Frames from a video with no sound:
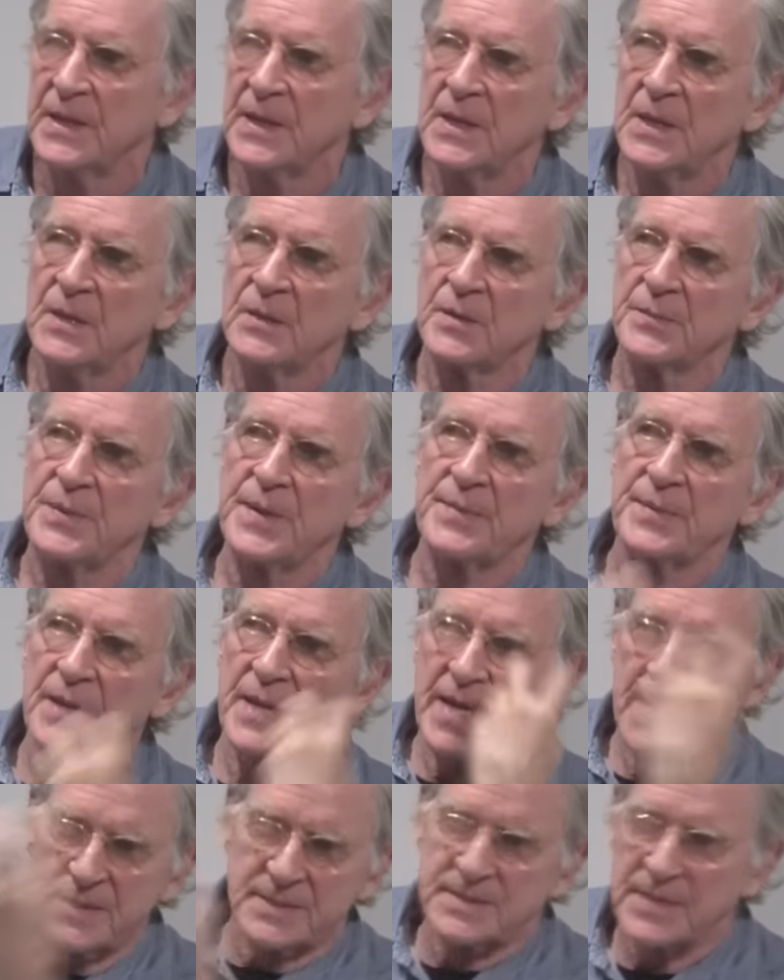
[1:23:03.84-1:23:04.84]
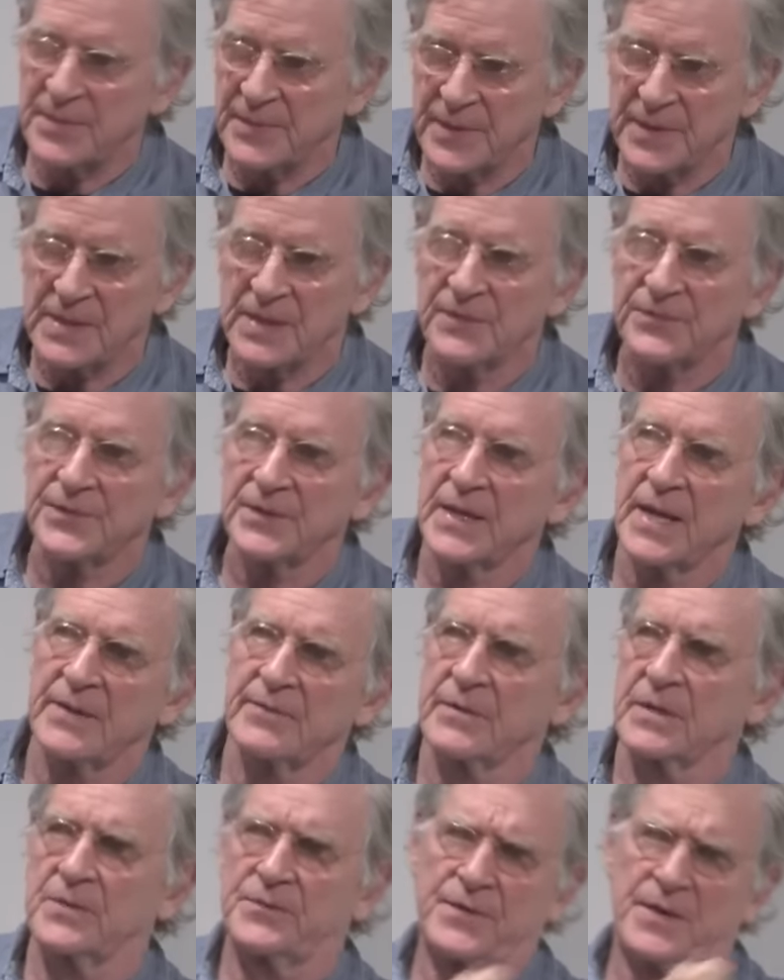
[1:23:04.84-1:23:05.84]
When people hate somebody and they feel angry, they
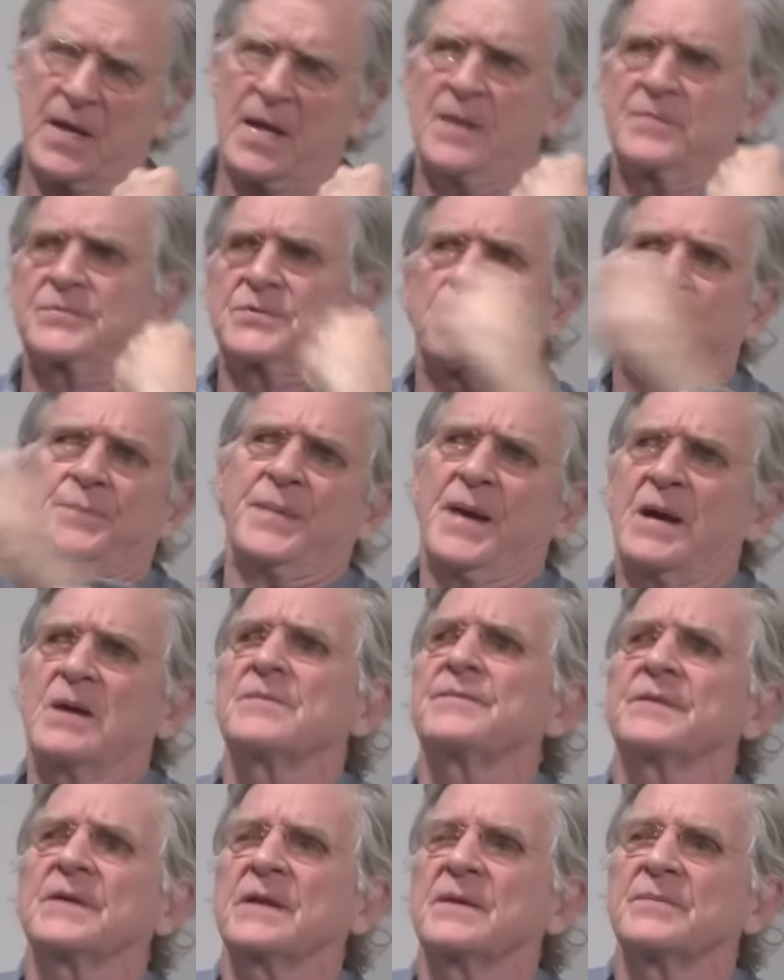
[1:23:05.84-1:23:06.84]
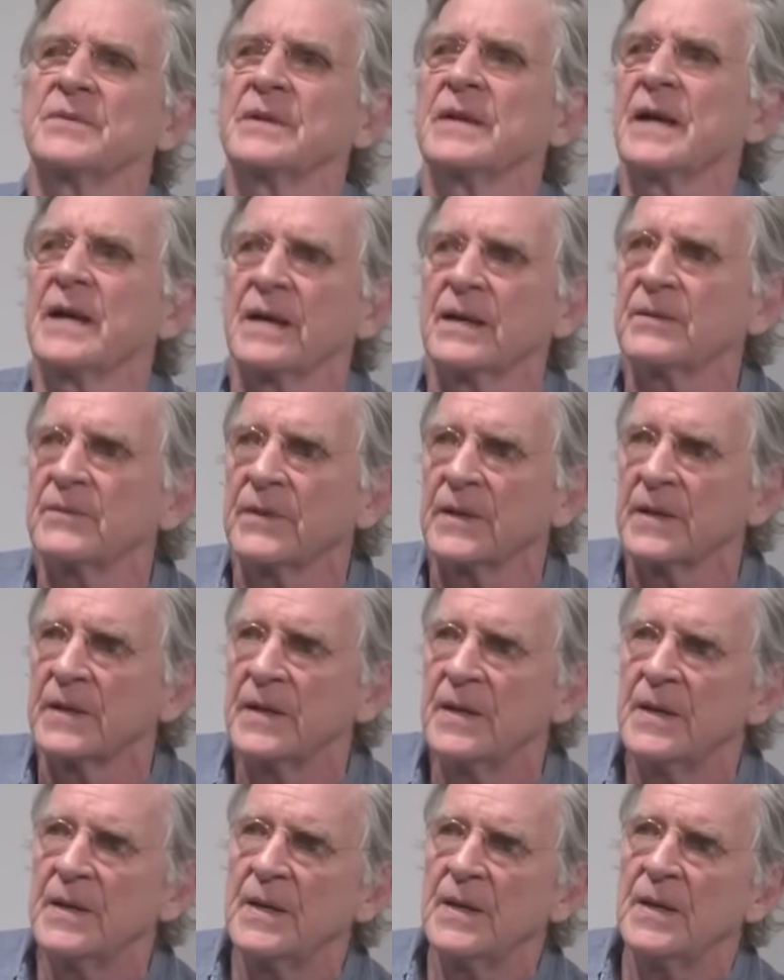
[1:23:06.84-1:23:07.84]
feel, I'm so powerful, I'm really angry.
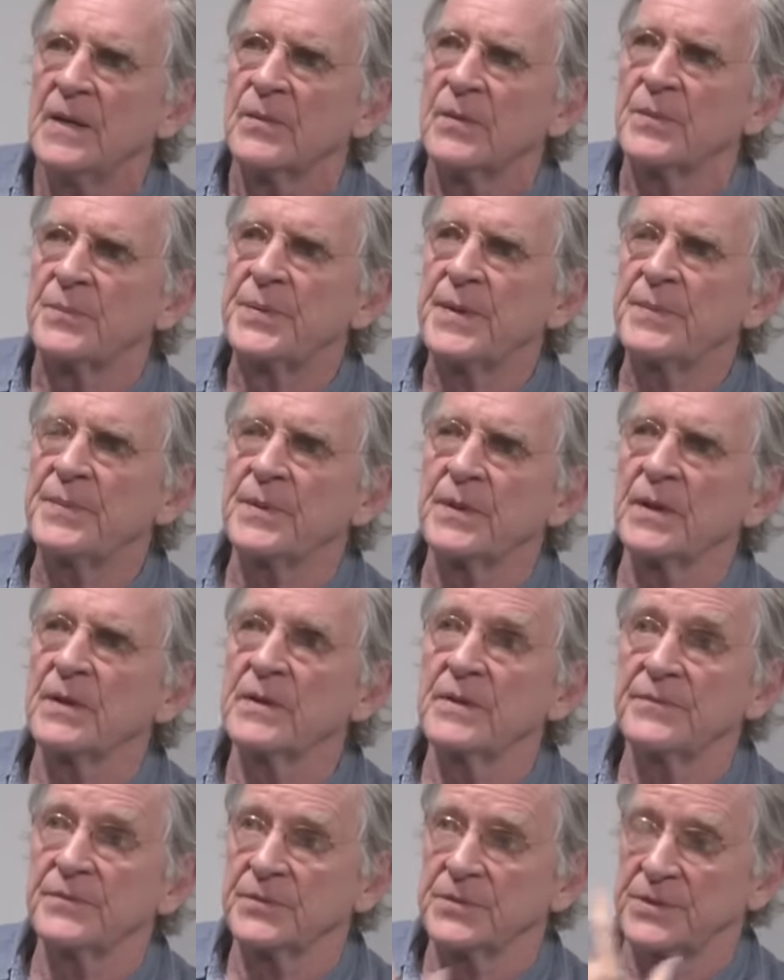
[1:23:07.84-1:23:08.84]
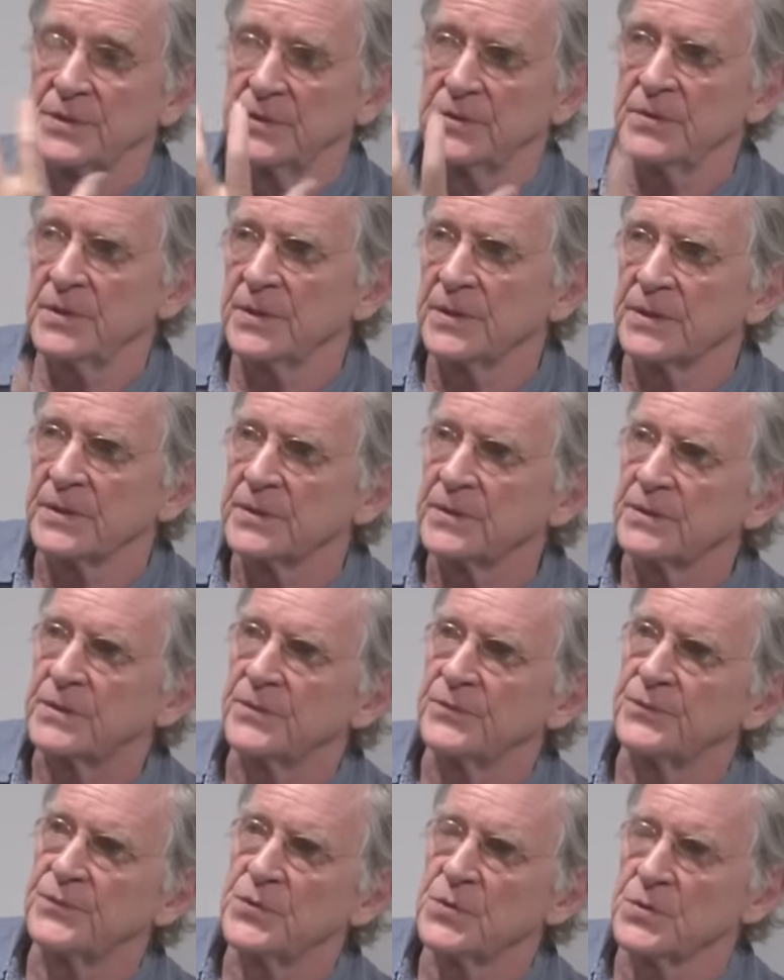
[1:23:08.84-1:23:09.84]
When people are even deluded and
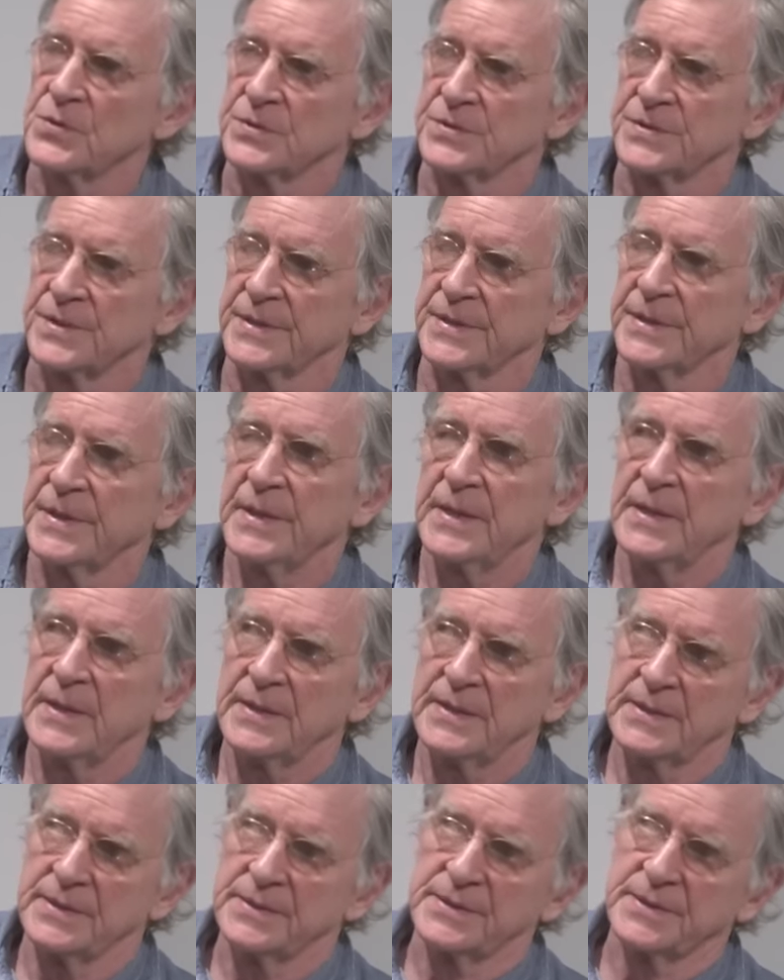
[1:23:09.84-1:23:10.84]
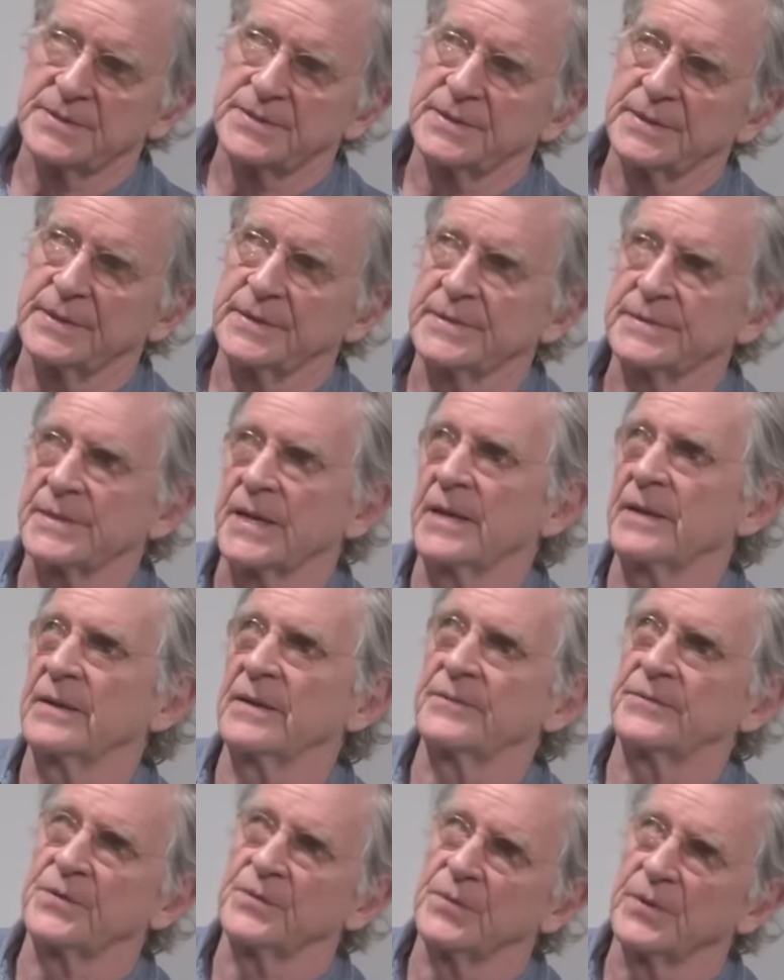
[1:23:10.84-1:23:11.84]
confused, they're just at least, I don't have
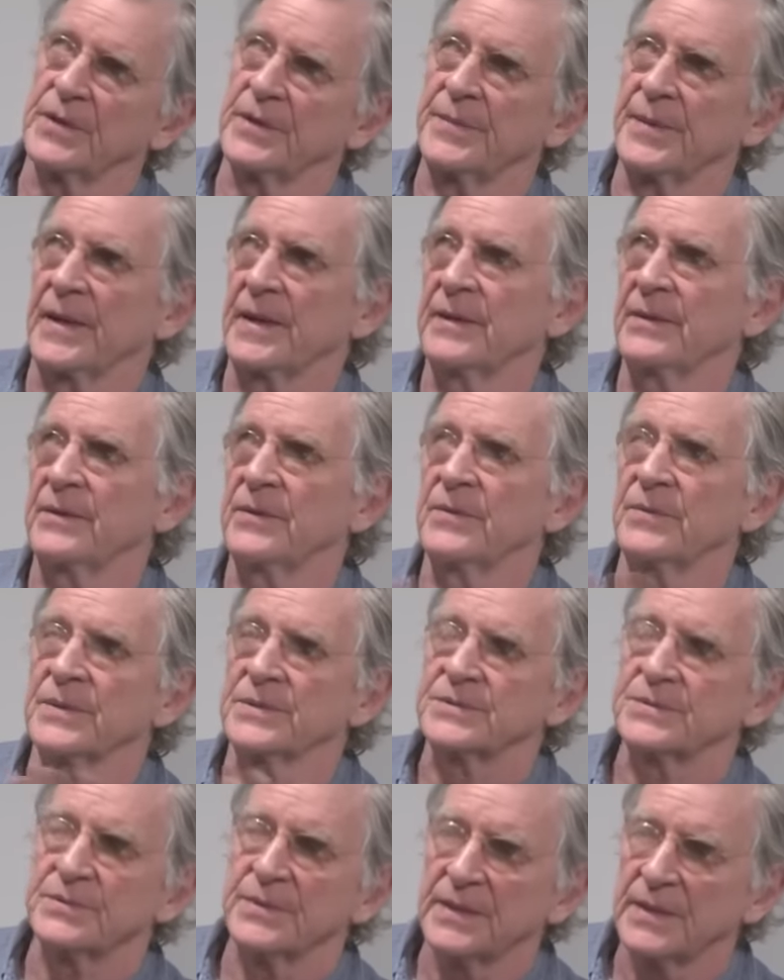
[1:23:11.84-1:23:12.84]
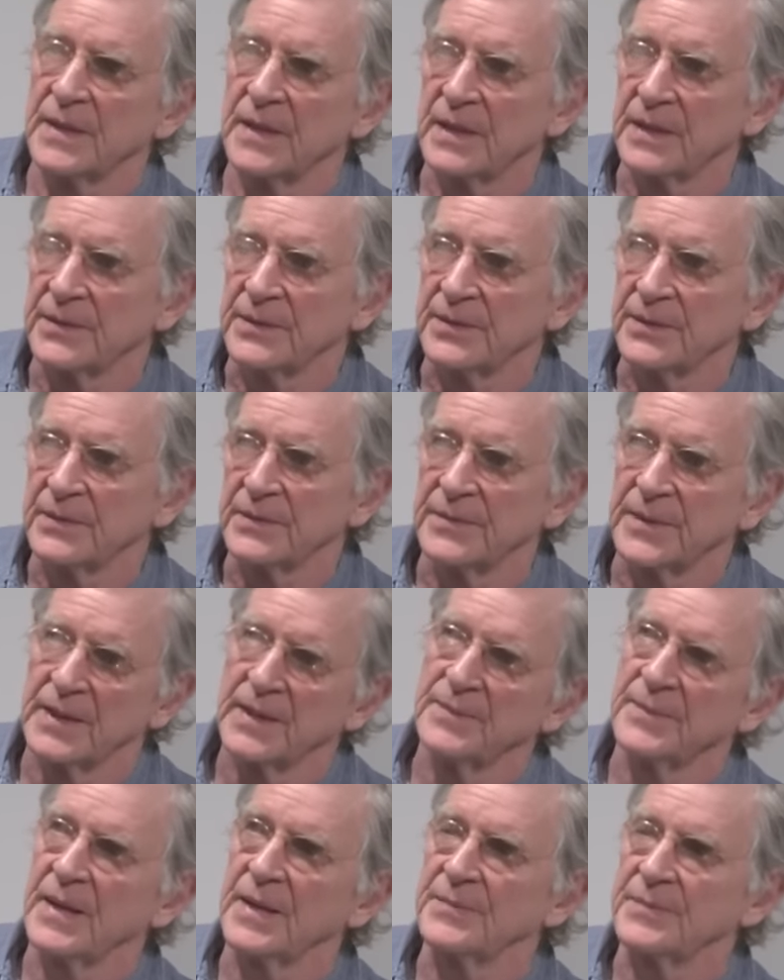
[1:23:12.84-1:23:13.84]
to worry about, I don't know what's going on, you know, but I'm
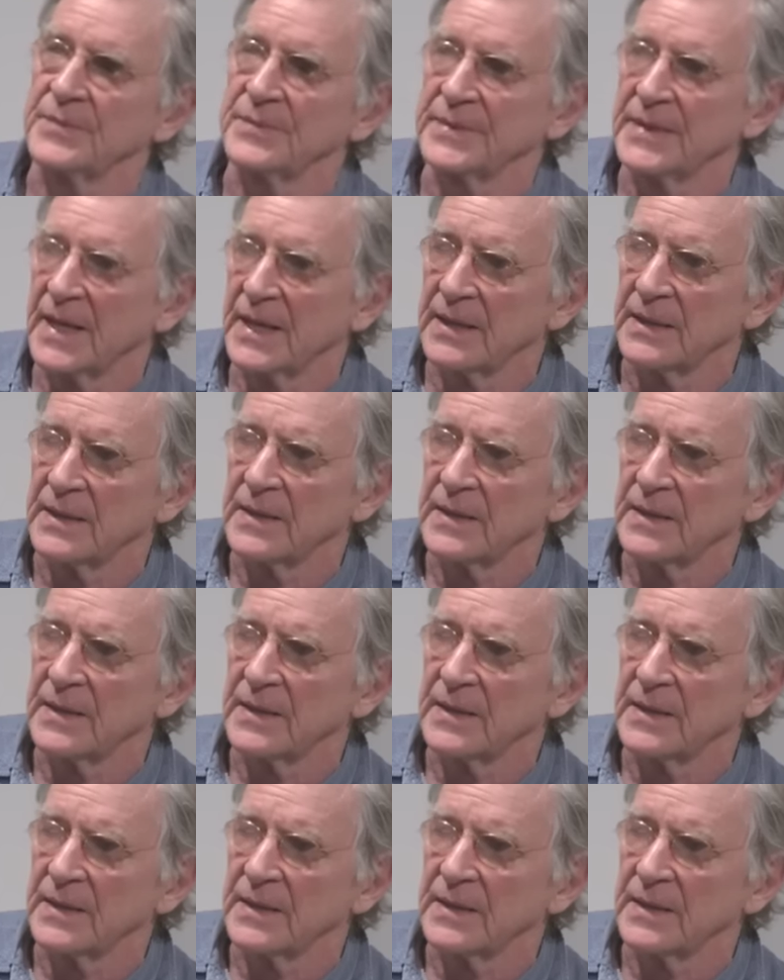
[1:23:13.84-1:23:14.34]
happy with that.